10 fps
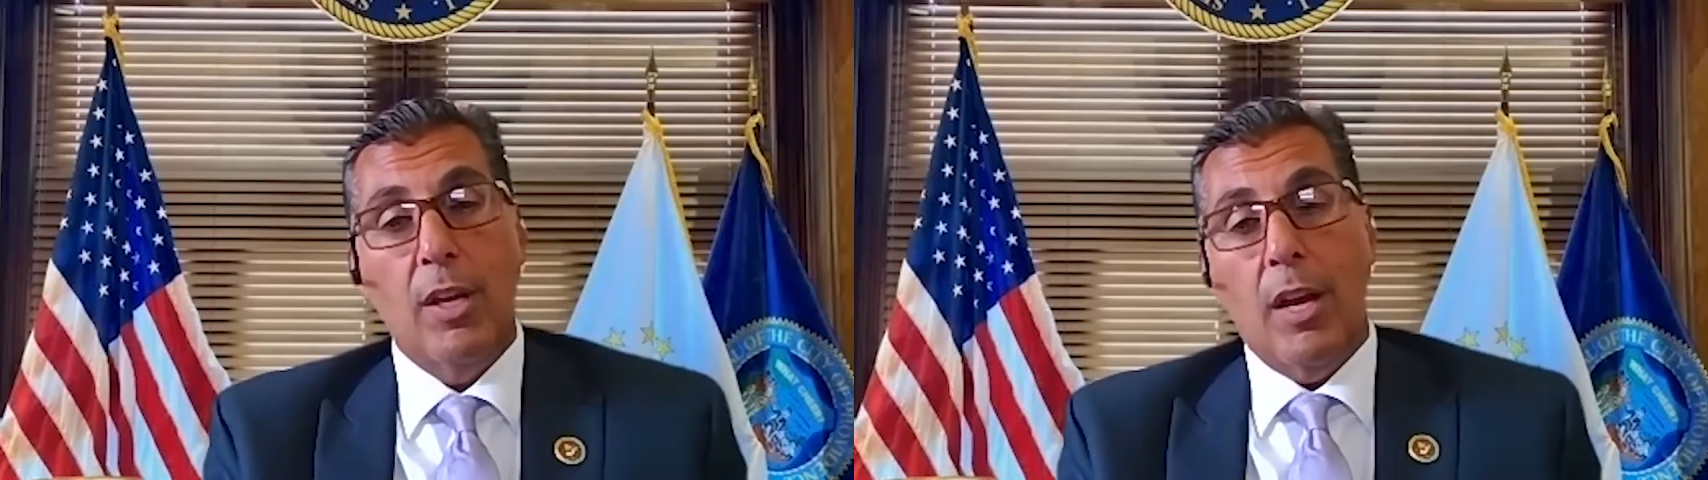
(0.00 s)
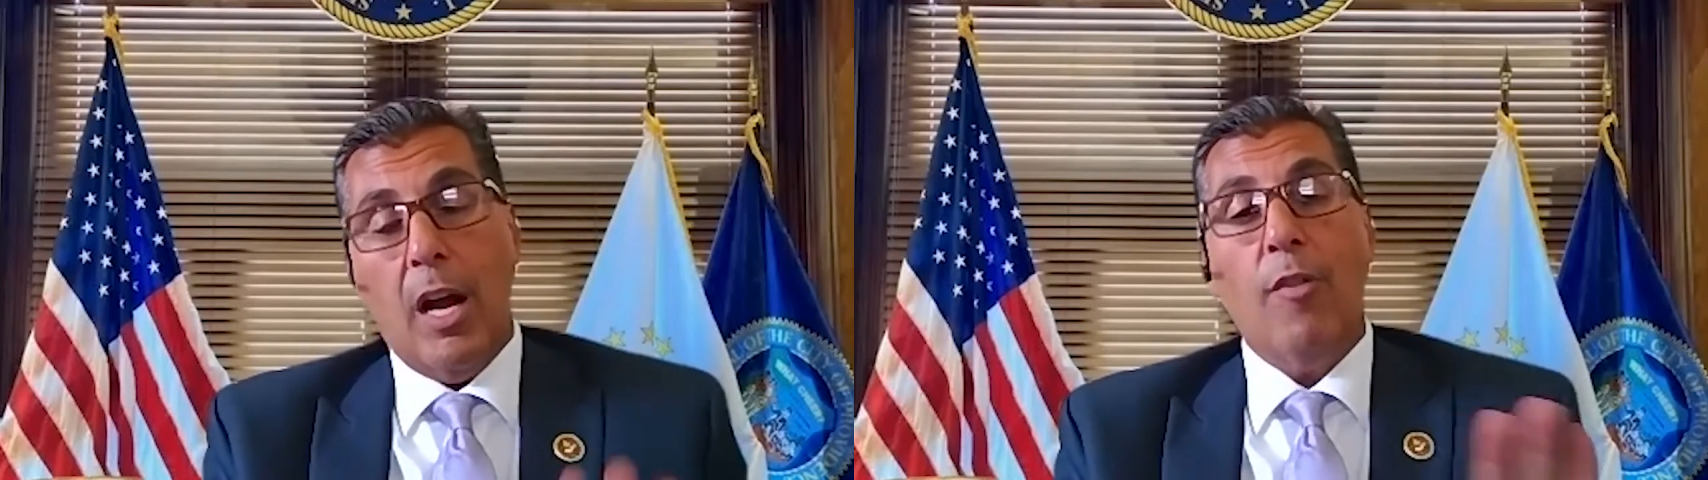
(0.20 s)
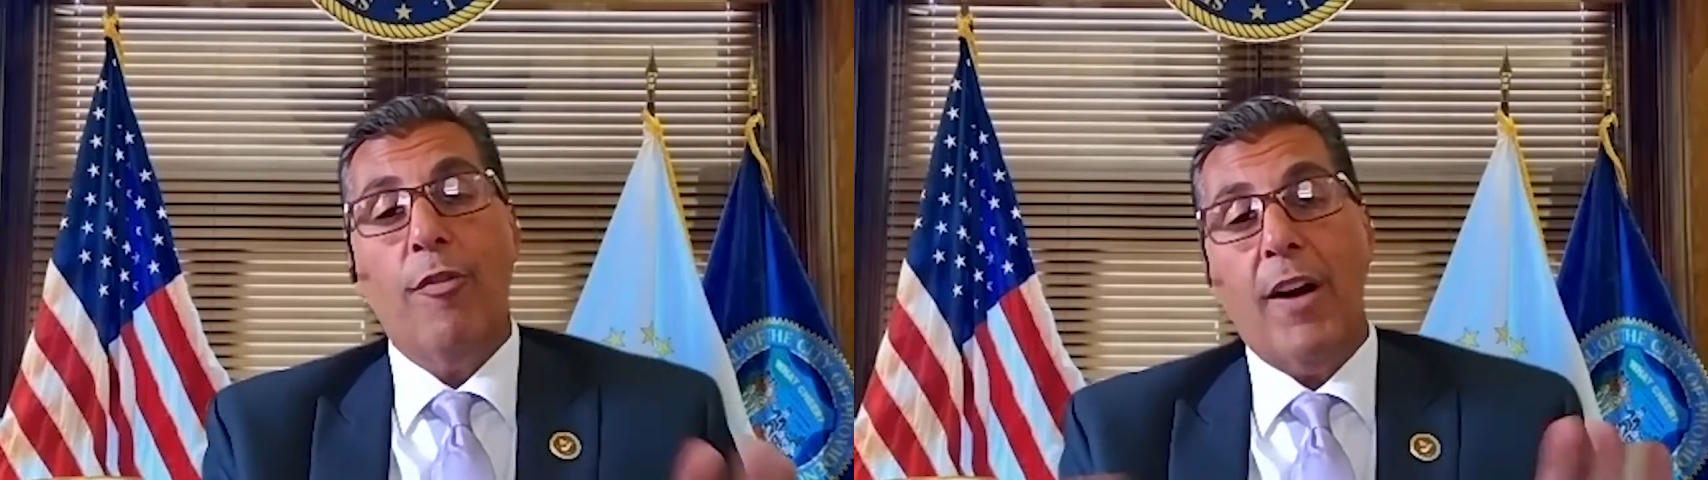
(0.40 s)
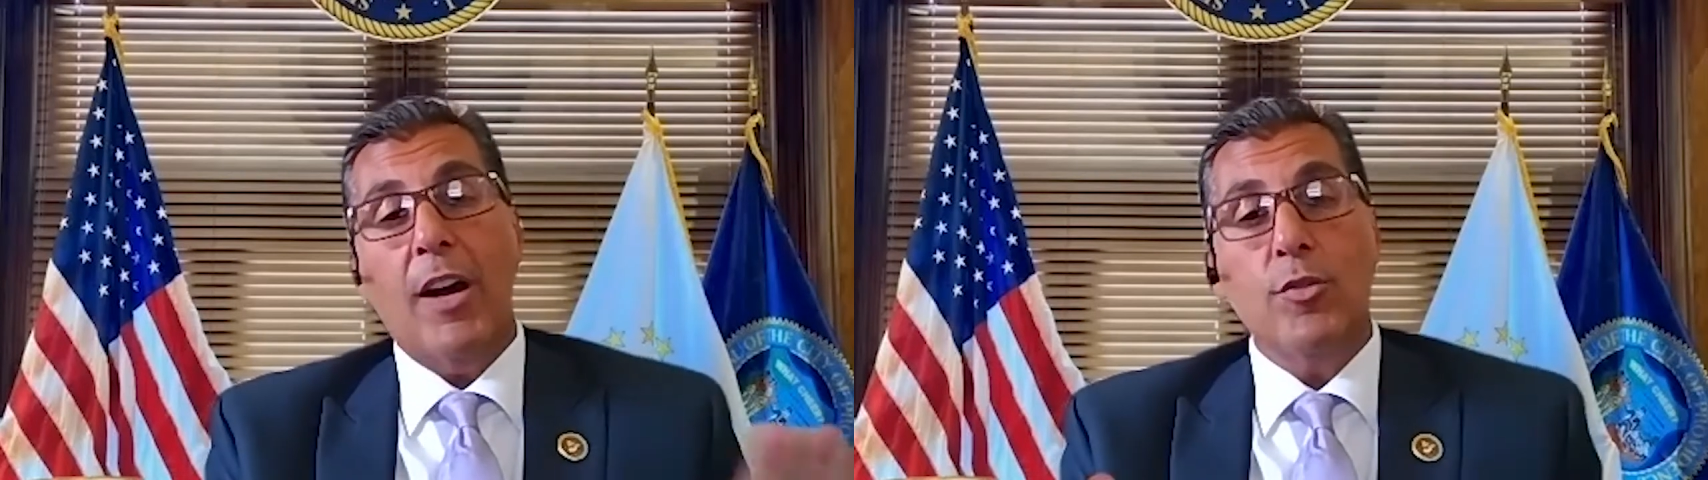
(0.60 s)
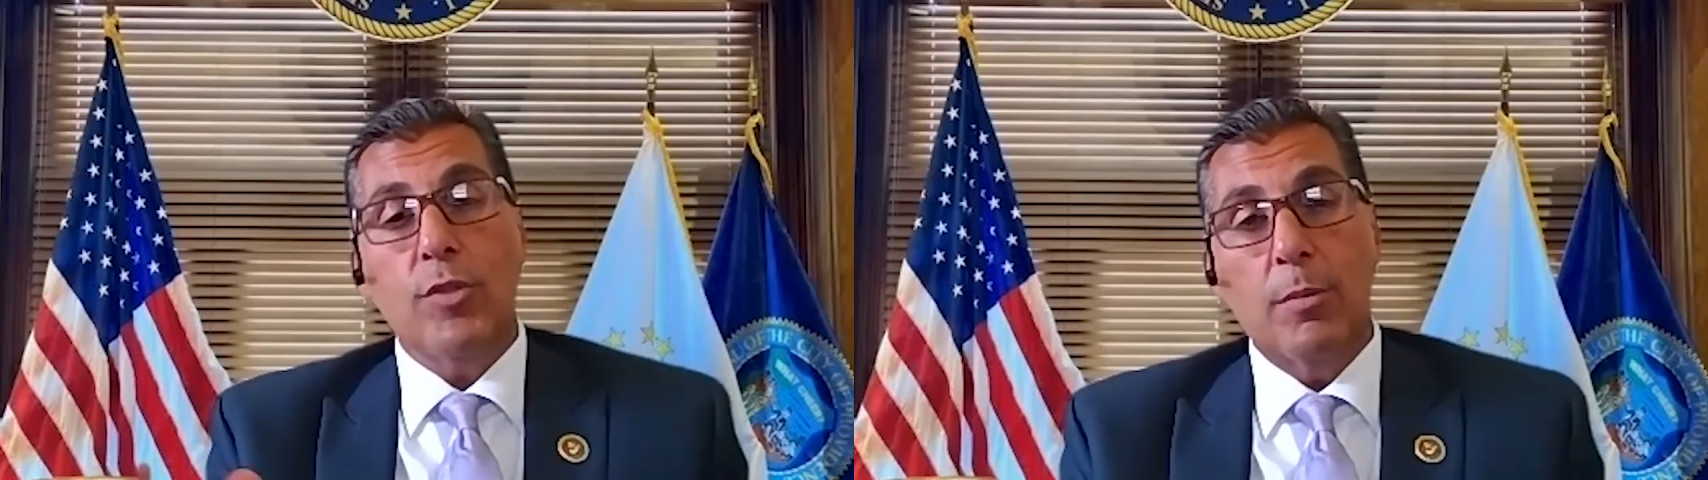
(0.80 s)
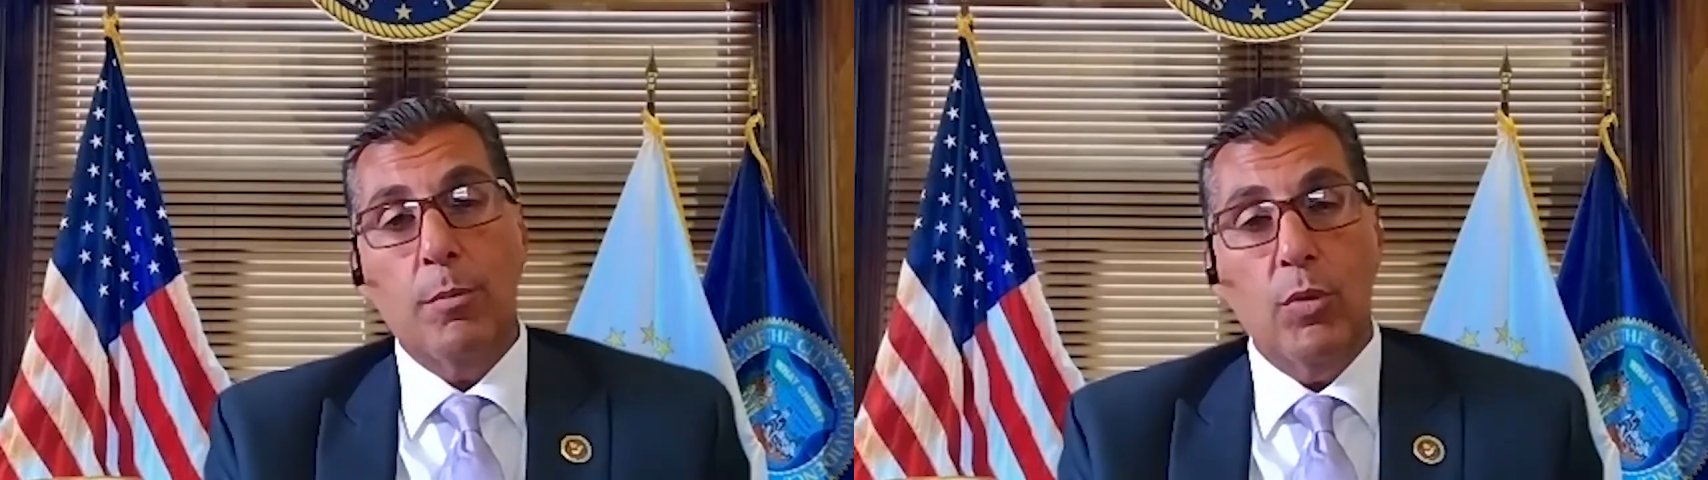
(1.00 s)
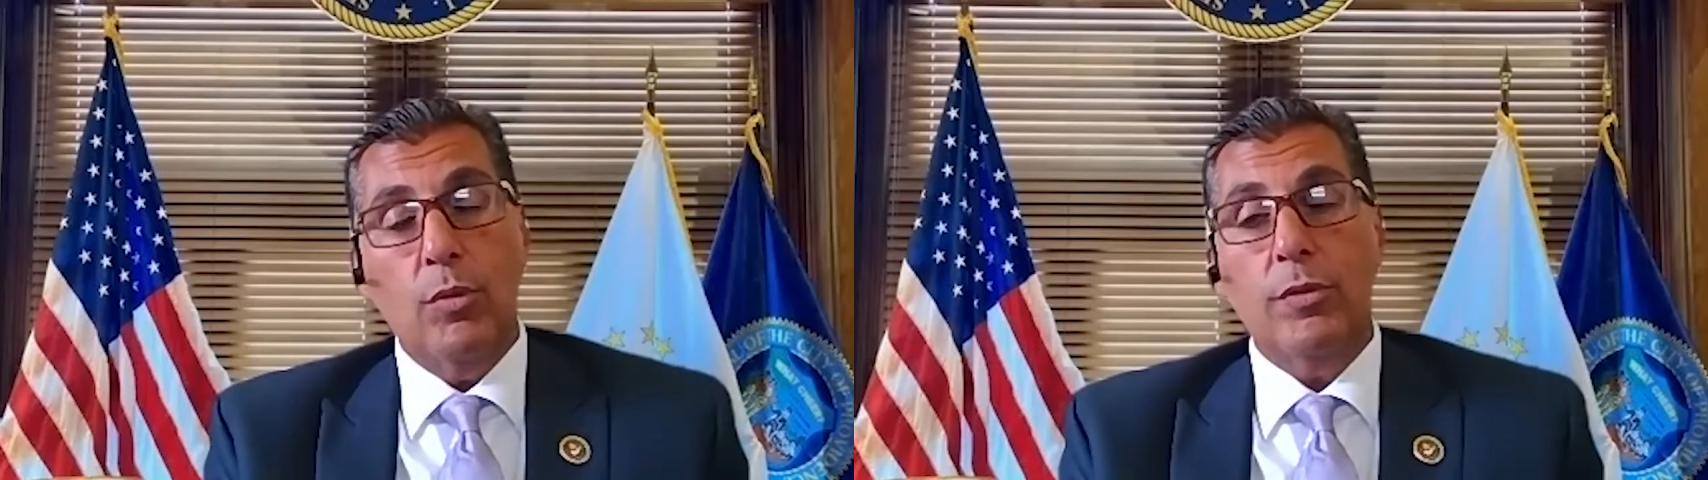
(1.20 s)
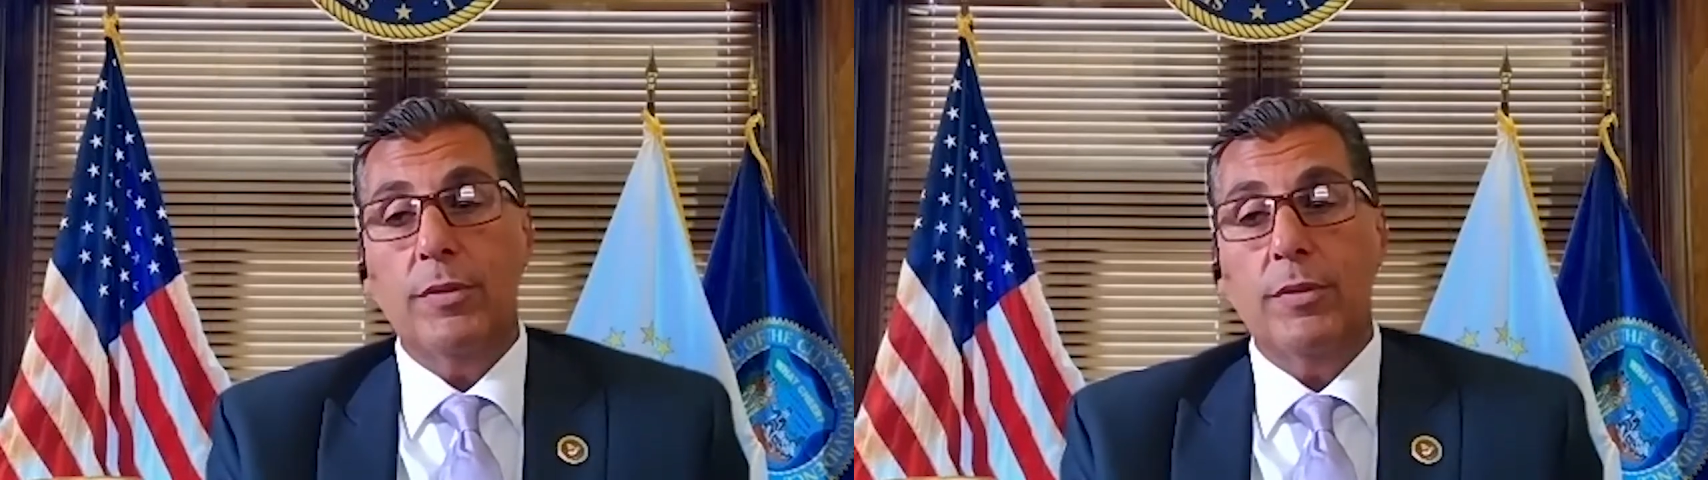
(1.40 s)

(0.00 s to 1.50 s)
how far you can move,